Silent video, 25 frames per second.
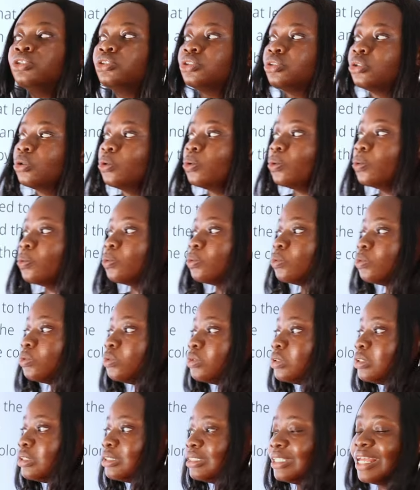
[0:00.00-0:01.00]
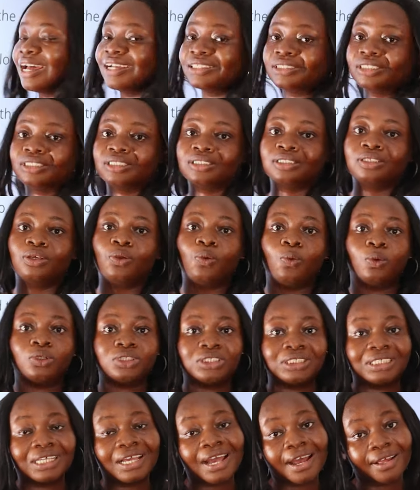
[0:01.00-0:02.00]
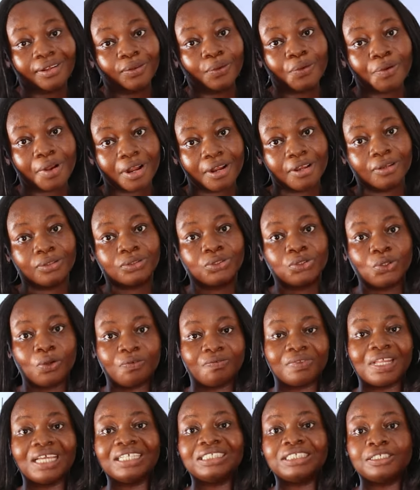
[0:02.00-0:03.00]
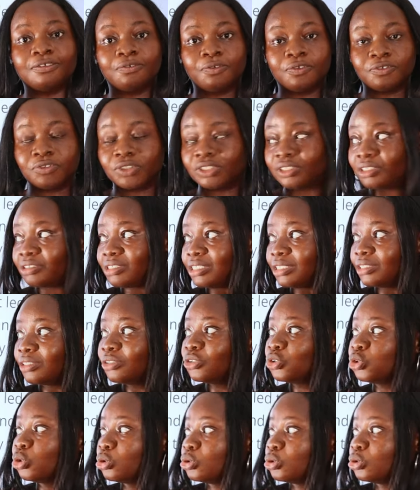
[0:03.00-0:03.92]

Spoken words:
So that was the Kano Riots of 1953.